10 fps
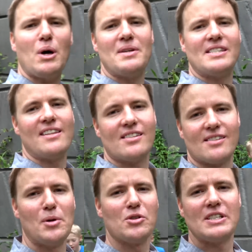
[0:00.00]
why we say this is
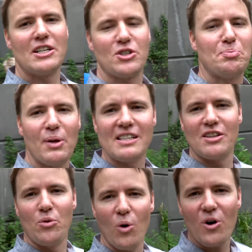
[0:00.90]
the most dangerous place
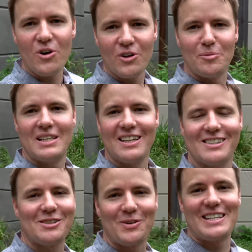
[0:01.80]
in the world because
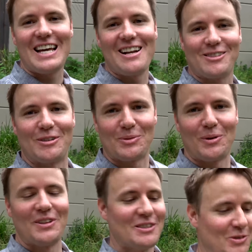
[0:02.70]
this is where the dinosaurs
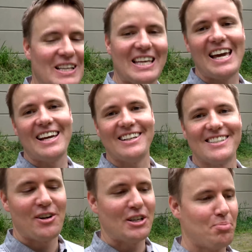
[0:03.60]
were. This was the
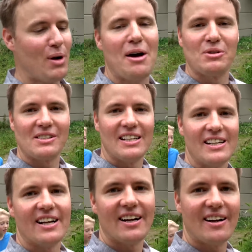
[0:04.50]
cage. Chris Pratt was in
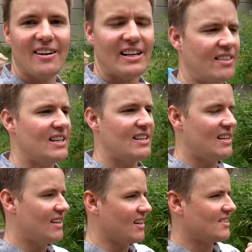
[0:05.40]
here and I think
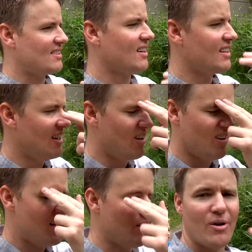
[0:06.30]
he got stuck in here or
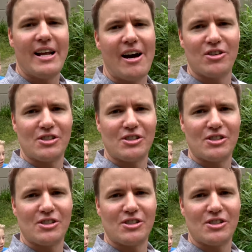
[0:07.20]
he had to run out or